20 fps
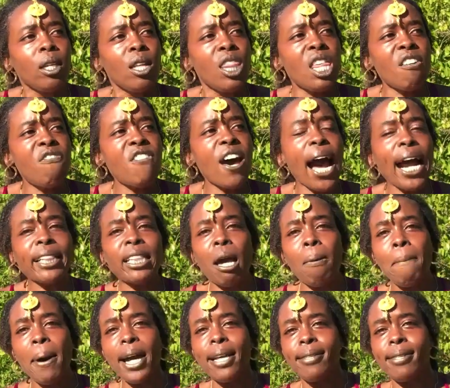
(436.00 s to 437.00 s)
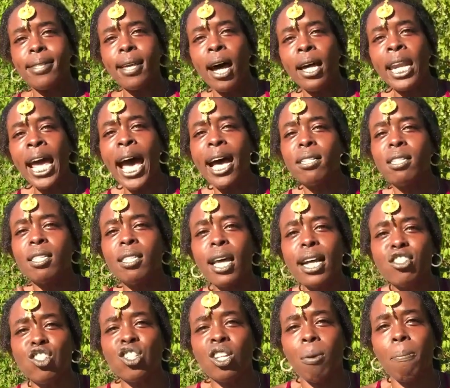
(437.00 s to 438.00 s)
the fact that my son has
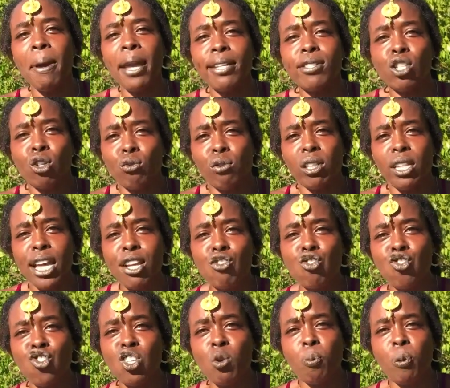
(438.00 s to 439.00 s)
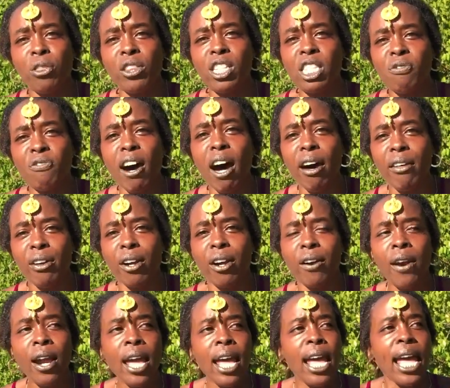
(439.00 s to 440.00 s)
such an amazing relationship with his father.
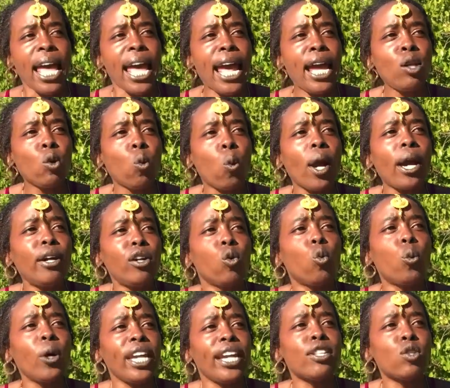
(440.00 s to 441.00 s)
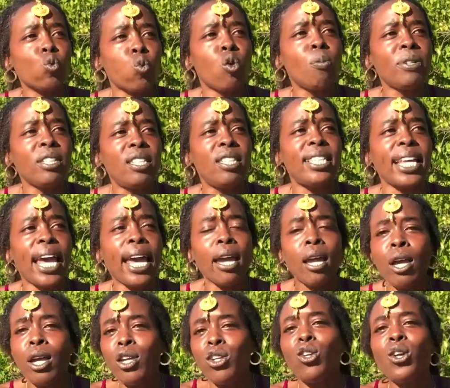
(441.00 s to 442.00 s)
And where do we as women say,
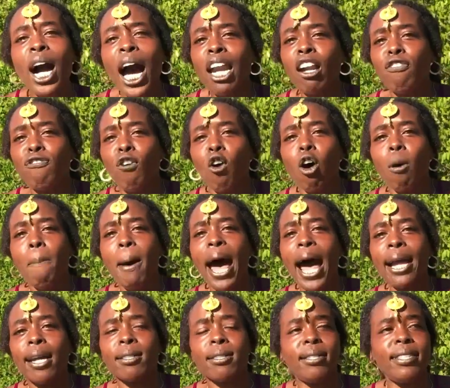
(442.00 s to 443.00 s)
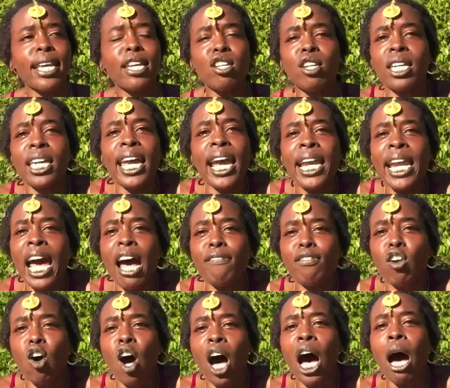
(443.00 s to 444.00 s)
you gotta fall back and say, you can't have
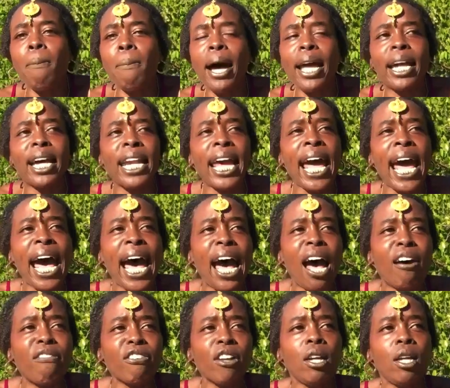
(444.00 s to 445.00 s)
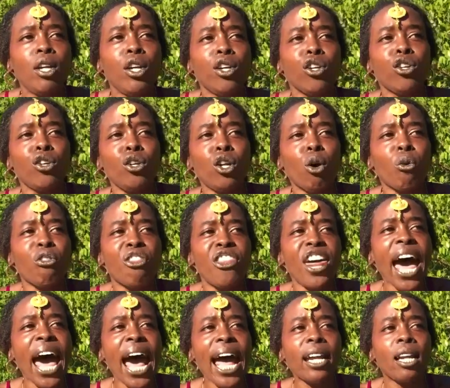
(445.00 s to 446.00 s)
it all. How am I gonna have, you know,
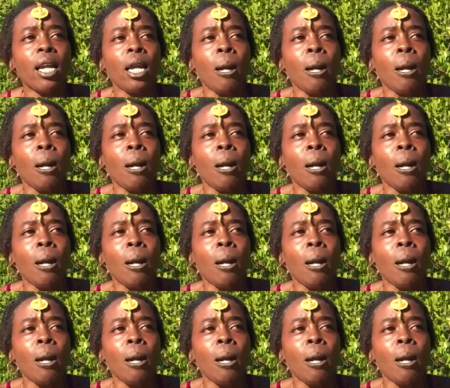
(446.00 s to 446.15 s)
that